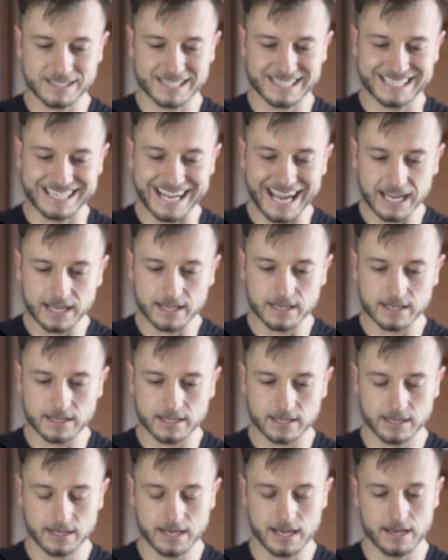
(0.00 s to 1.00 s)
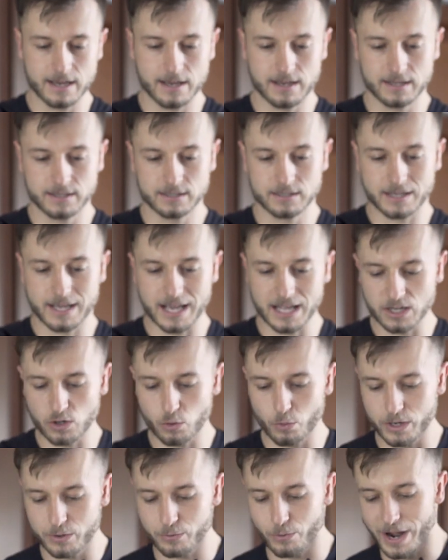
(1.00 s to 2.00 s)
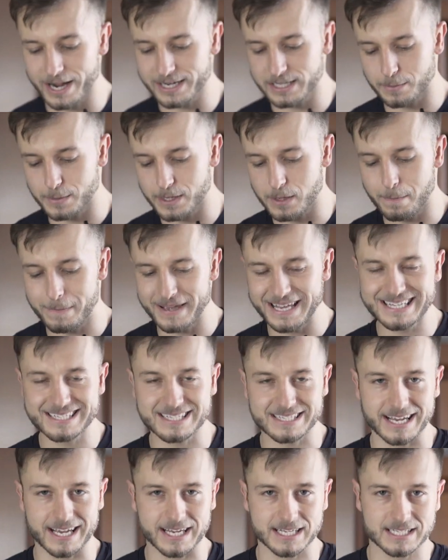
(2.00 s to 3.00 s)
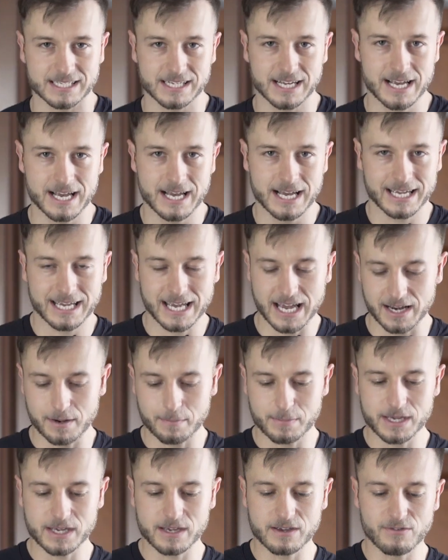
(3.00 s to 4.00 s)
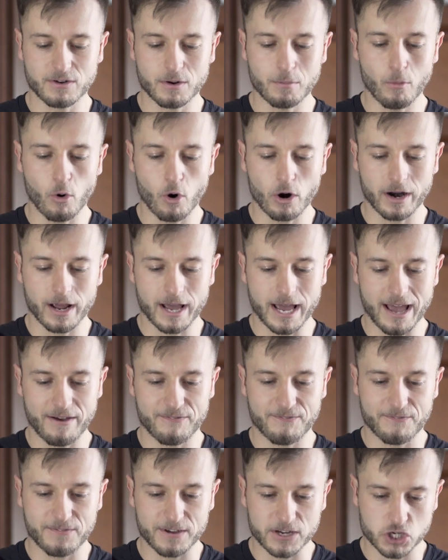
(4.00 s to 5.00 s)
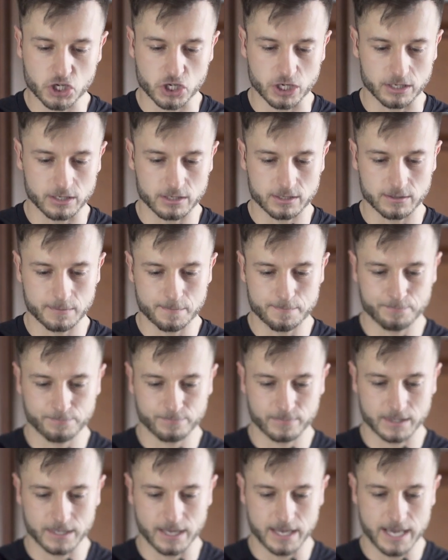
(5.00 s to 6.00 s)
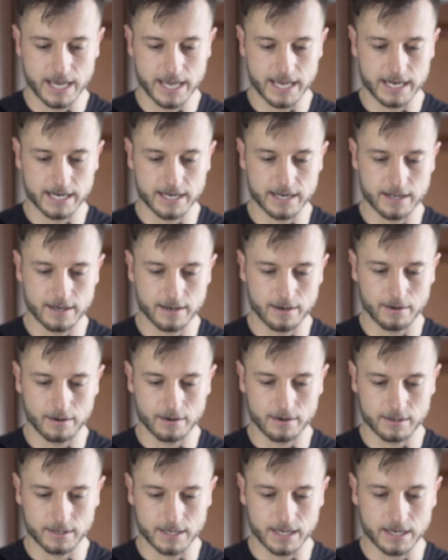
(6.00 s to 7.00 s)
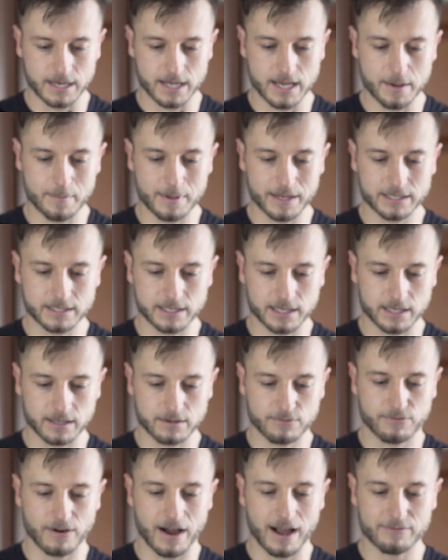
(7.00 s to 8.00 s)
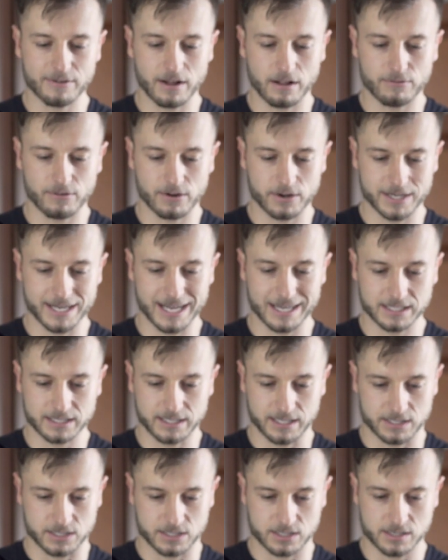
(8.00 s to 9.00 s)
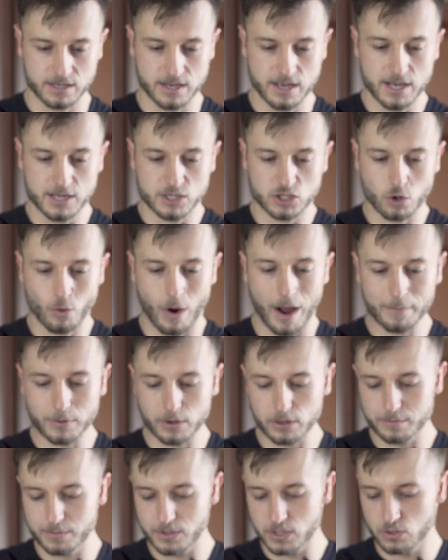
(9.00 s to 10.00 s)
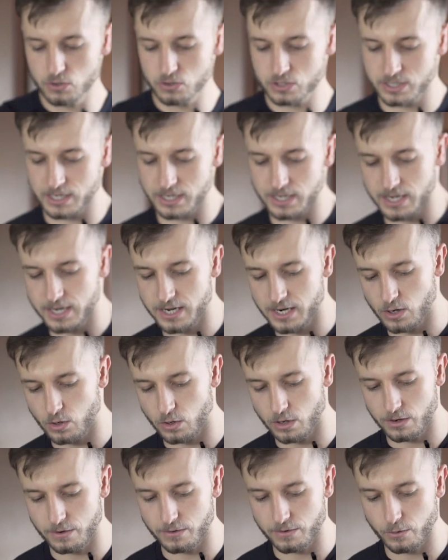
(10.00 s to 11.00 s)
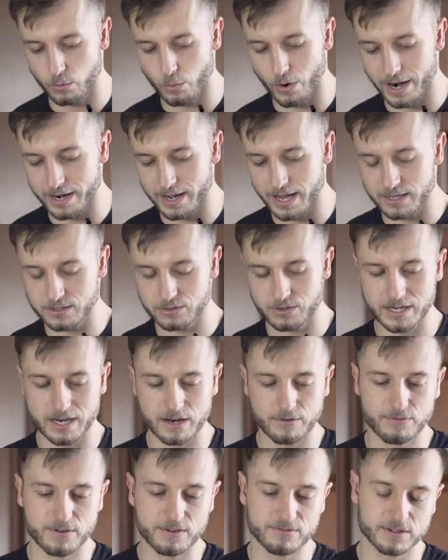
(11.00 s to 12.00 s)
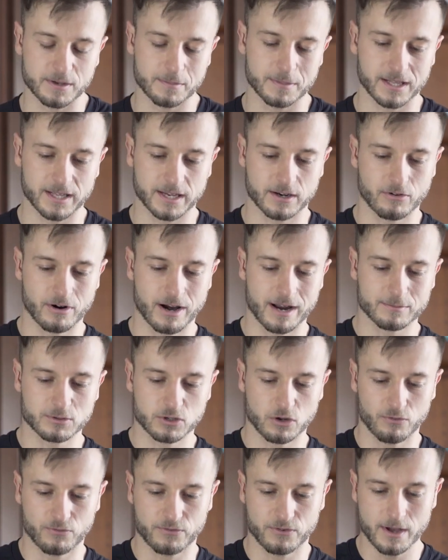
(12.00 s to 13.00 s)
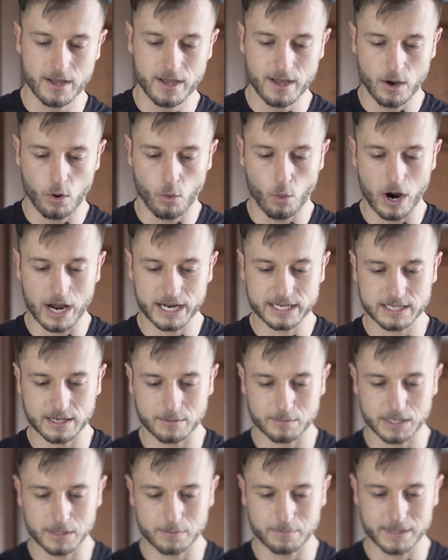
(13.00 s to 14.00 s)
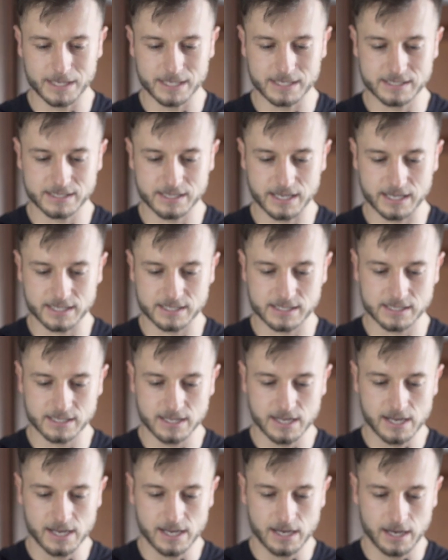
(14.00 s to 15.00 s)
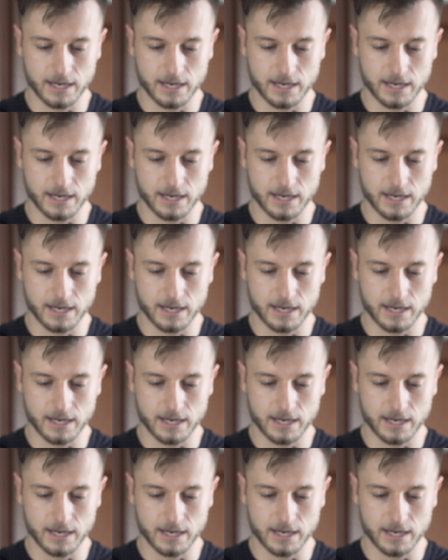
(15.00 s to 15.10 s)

zinc together with vitamin B6 can be even more efficient in inhibiting 5-alpha reductase. So I'm gonna be using here 150 milligrams of vitamin B6